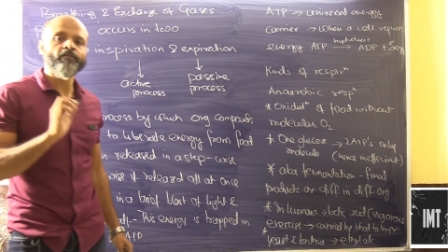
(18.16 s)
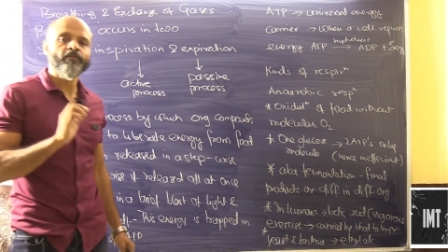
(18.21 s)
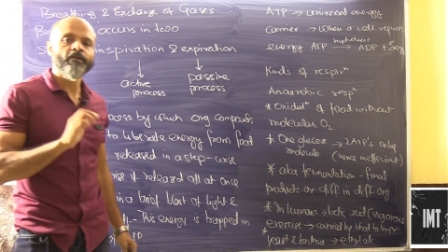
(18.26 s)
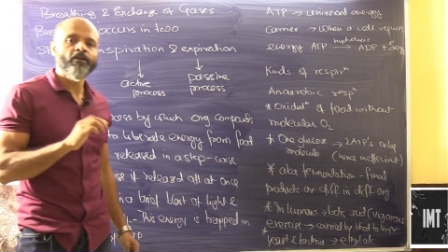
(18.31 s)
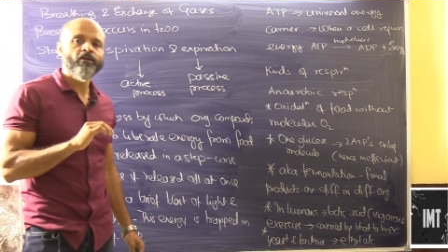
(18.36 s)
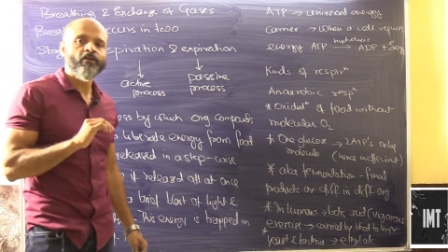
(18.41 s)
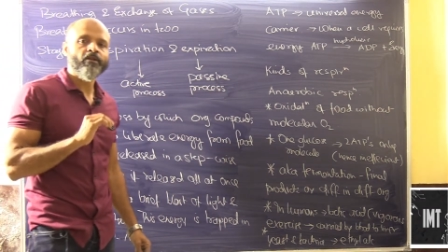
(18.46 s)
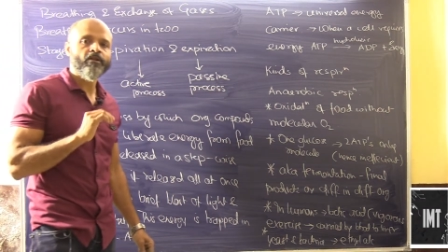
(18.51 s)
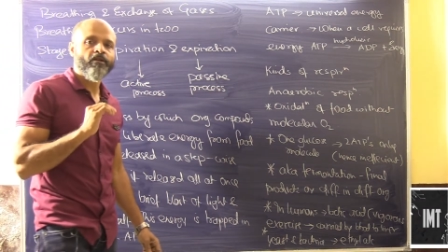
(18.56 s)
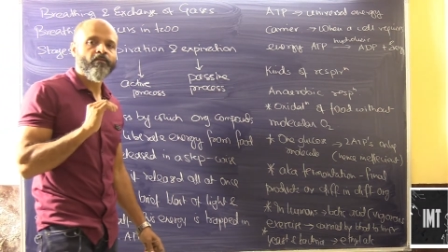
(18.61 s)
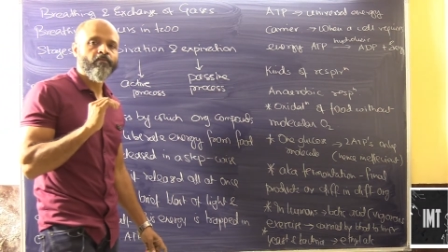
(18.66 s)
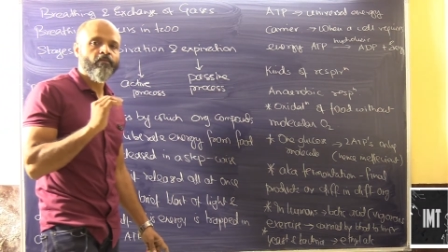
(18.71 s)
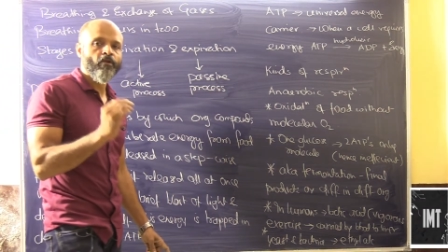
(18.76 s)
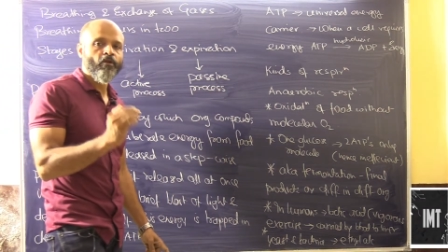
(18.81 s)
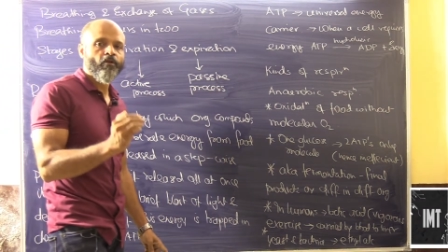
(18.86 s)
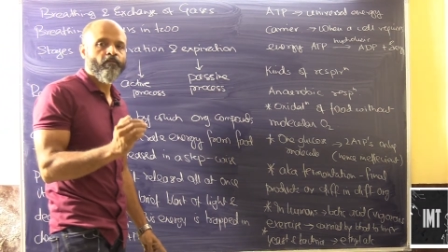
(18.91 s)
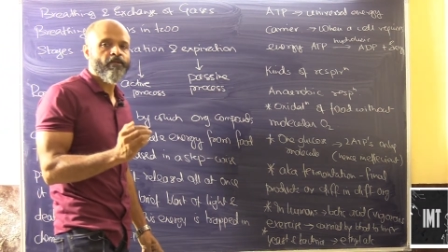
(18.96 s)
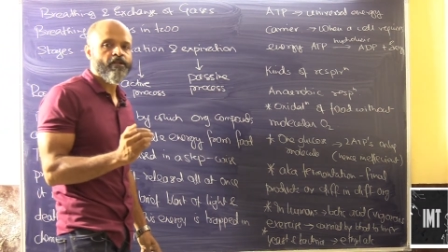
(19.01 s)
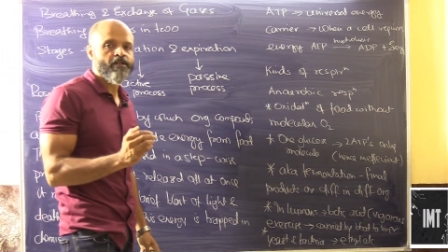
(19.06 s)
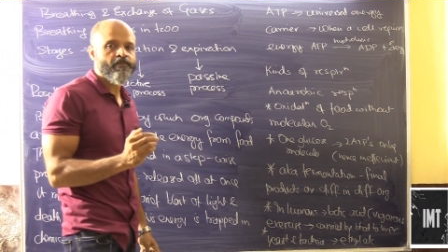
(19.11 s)
your board
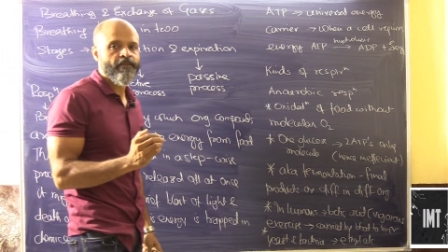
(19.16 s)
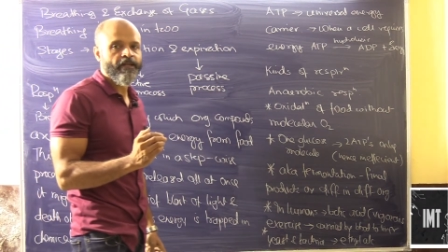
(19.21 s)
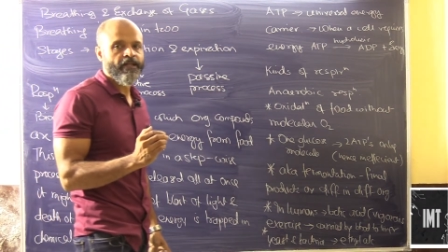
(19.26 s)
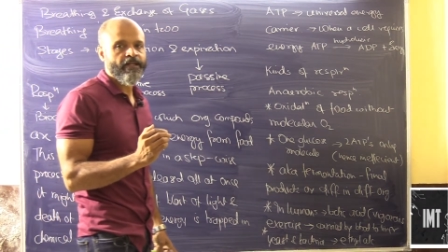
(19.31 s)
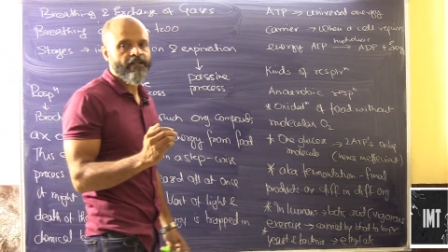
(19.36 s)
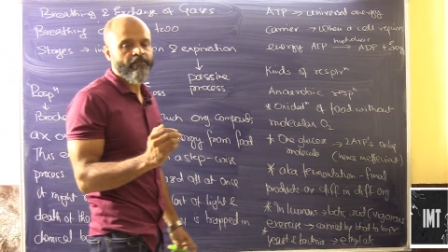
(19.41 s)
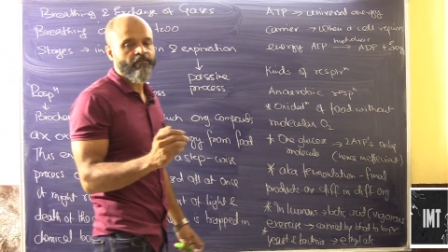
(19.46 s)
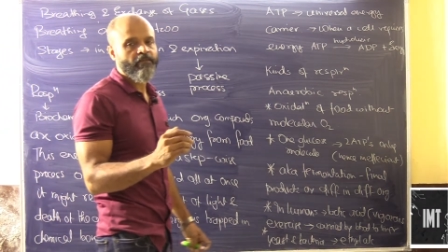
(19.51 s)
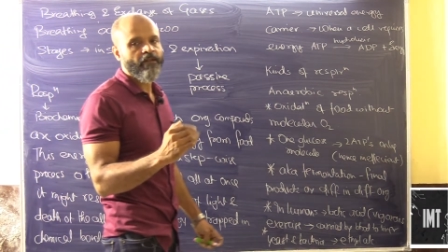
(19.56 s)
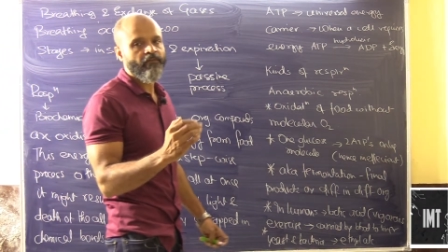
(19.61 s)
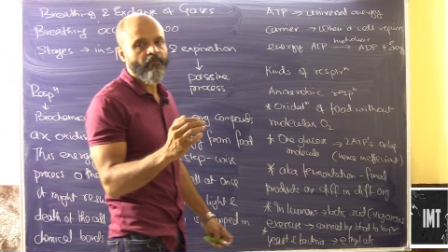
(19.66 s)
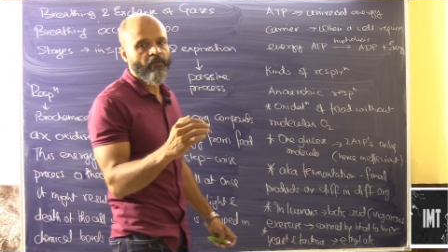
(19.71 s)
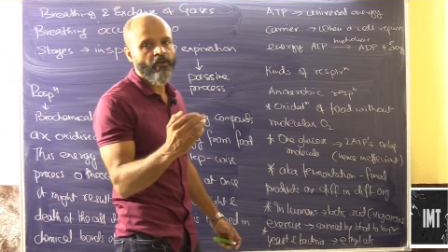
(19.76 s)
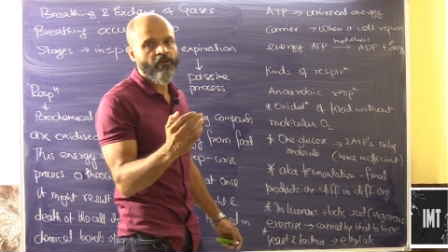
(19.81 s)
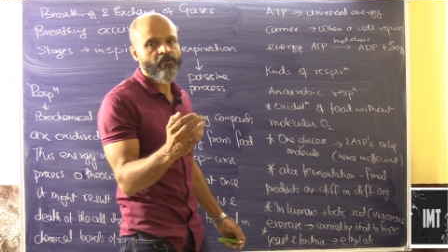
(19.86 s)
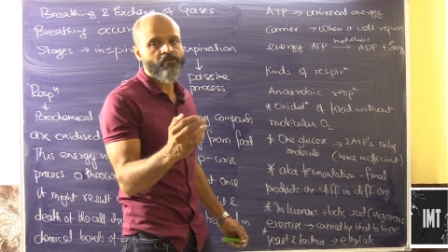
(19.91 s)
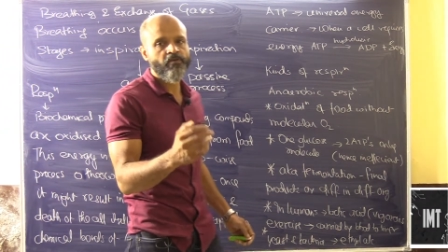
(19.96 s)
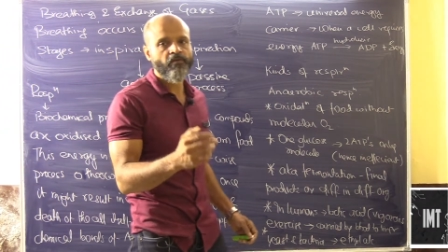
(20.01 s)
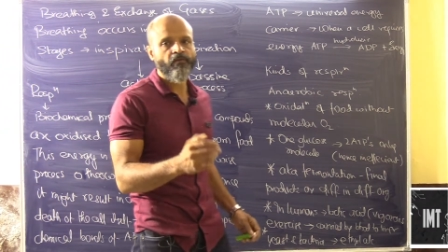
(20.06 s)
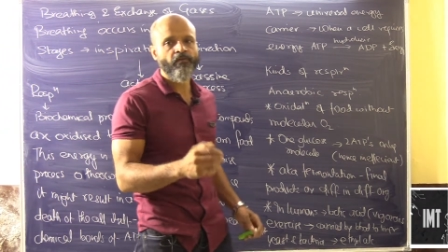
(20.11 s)
perspective but
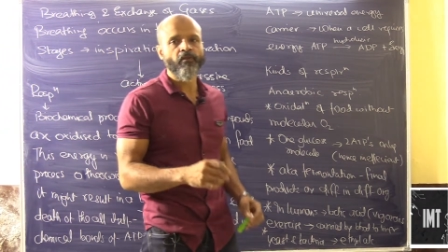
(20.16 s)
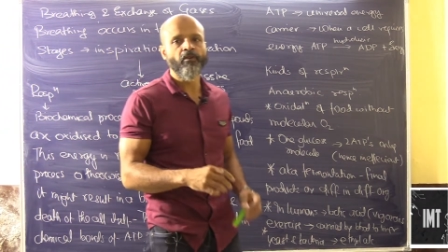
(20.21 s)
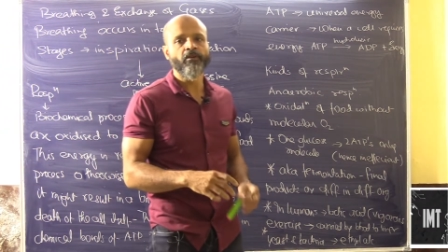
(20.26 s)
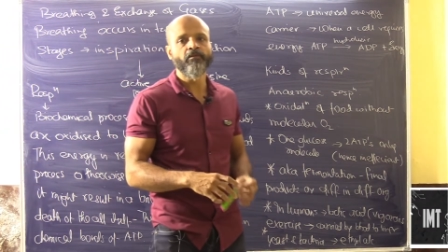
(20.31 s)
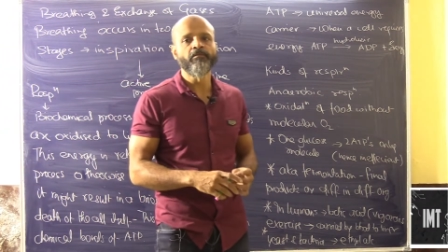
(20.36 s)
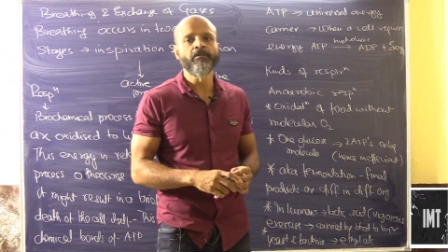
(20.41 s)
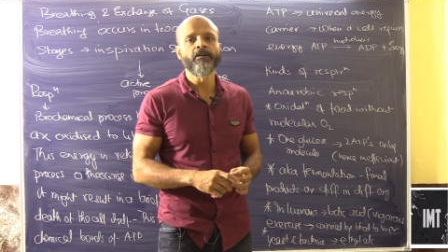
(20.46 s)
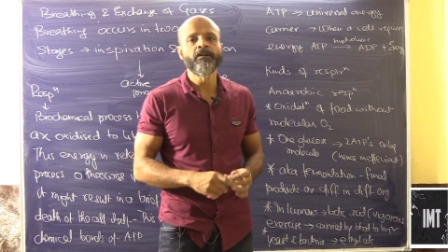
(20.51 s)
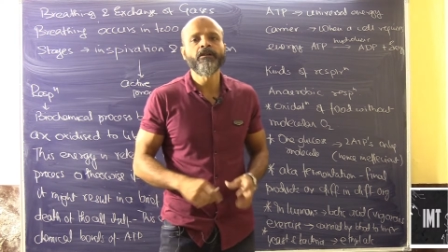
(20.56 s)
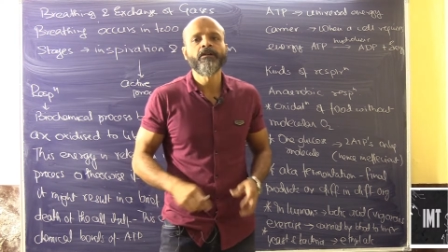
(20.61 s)
also from